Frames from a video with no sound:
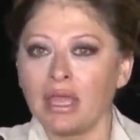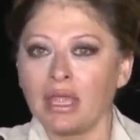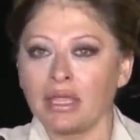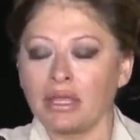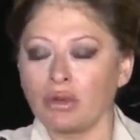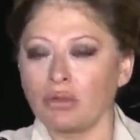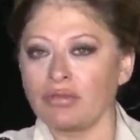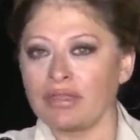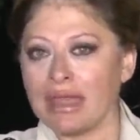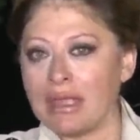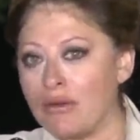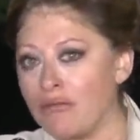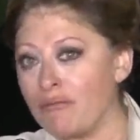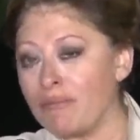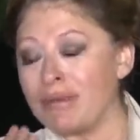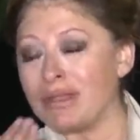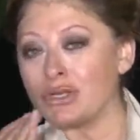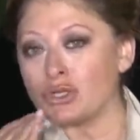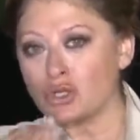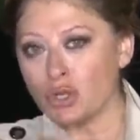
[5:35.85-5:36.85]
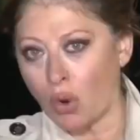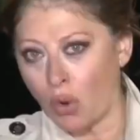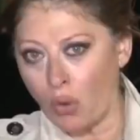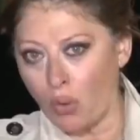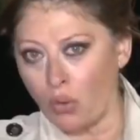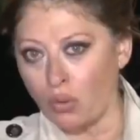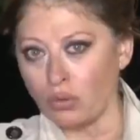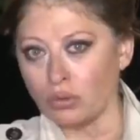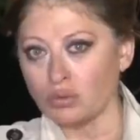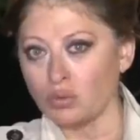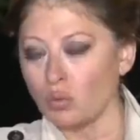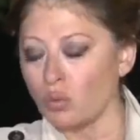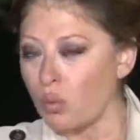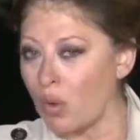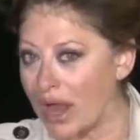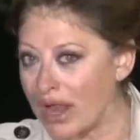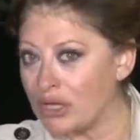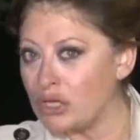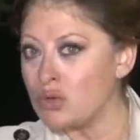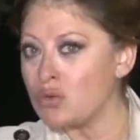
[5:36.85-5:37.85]
You know, they've been told,
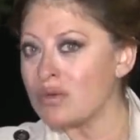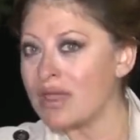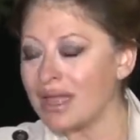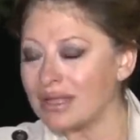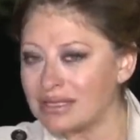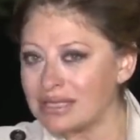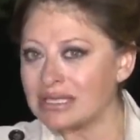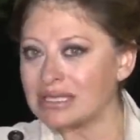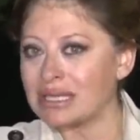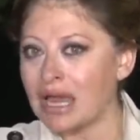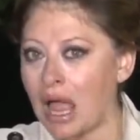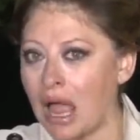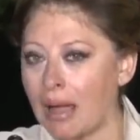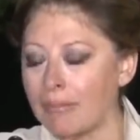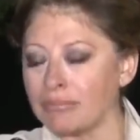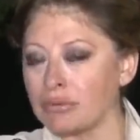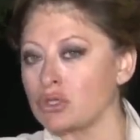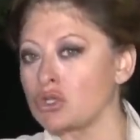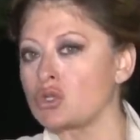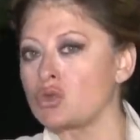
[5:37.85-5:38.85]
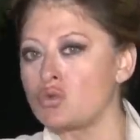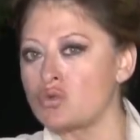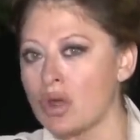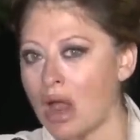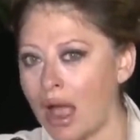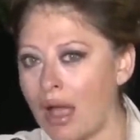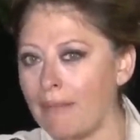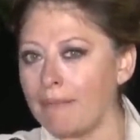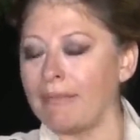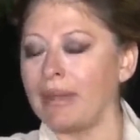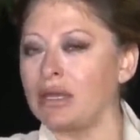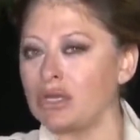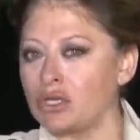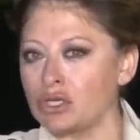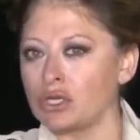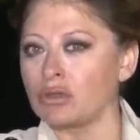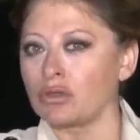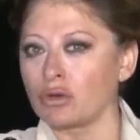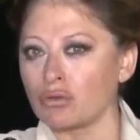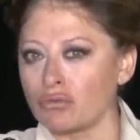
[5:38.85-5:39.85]
when you get stopped, do not
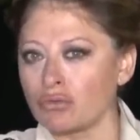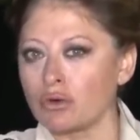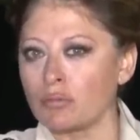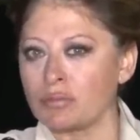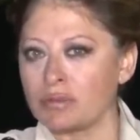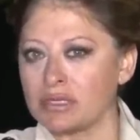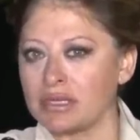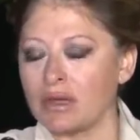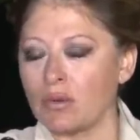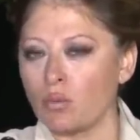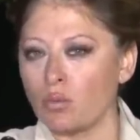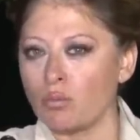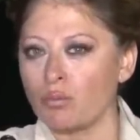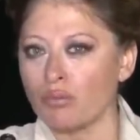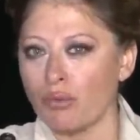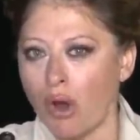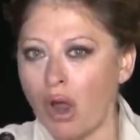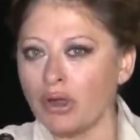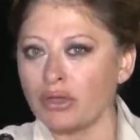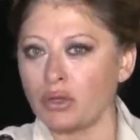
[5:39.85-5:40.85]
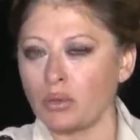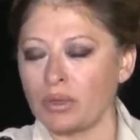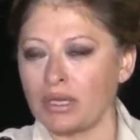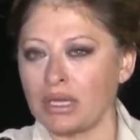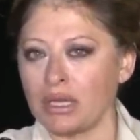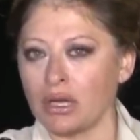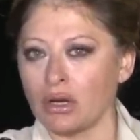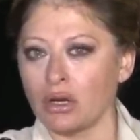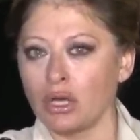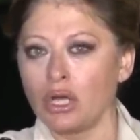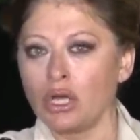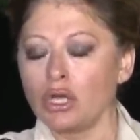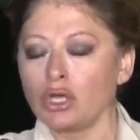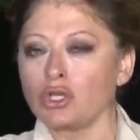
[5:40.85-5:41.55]
mention the groups that brought you here.